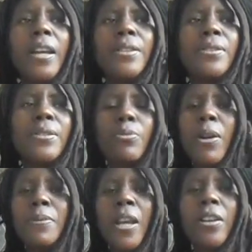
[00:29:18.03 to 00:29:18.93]
it's this
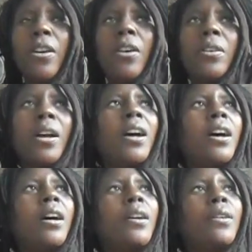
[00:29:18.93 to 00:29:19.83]
website called
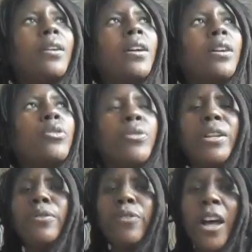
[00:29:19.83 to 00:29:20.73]
uh,
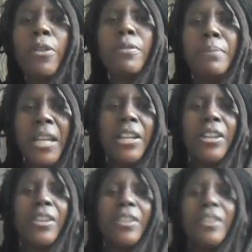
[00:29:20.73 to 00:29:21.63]
Green Flower
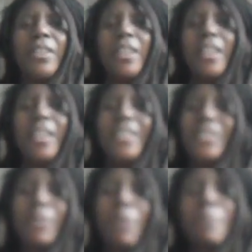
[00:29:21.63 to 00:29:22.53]
Media.
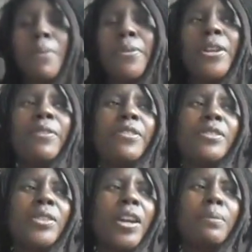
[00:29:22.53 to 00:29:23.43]
See, my memory
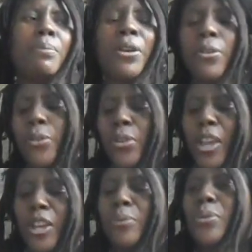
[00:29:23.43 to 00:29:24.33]
even's gotten better with
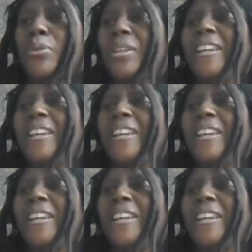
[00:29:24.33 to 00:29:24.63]
cannabis.